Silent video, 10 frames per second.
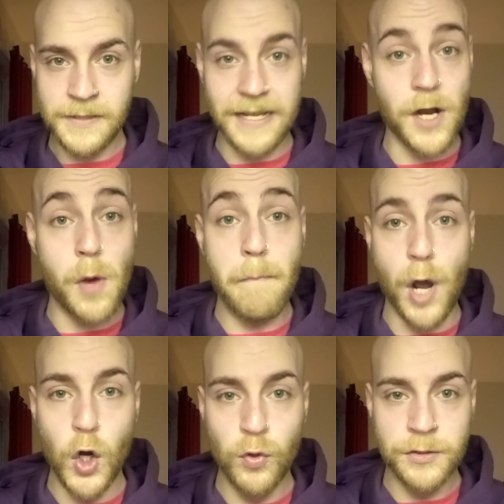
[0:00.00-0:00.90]
in our
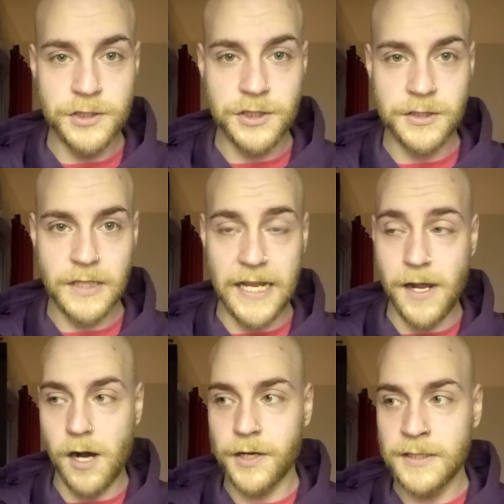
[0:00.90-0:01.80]
bones, in
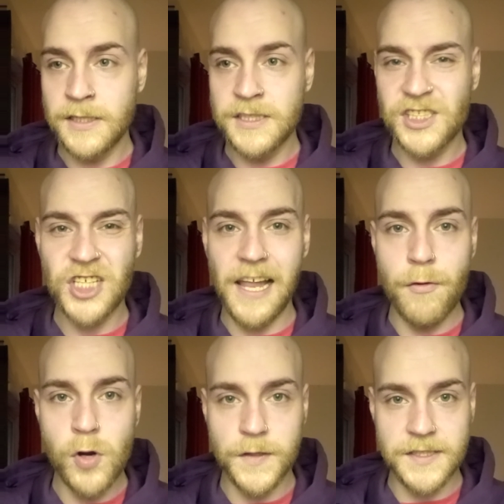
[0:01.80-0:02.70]
our
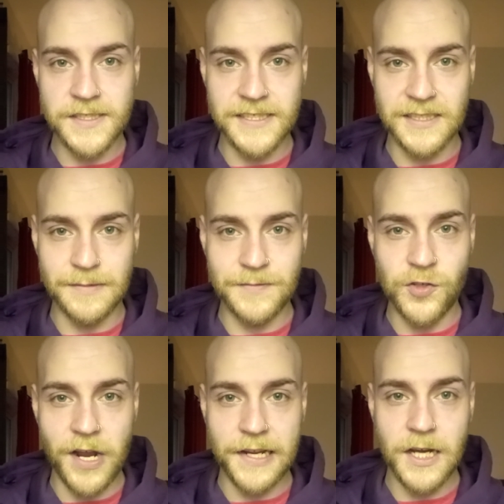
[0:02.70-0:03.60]
scleroticism,
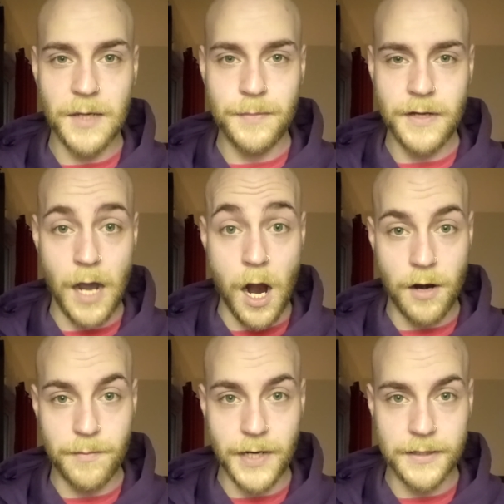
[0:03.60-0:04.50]
drying up,
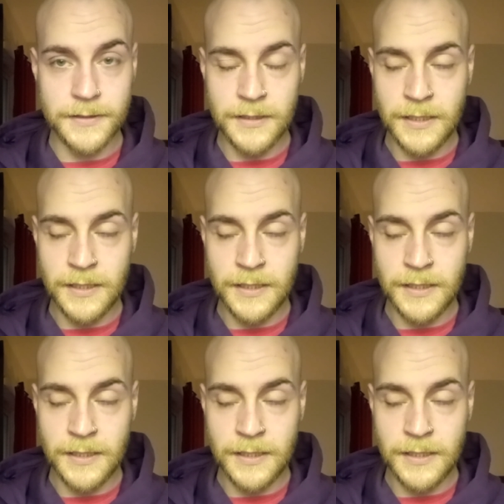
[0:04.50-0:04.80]
Ahriman.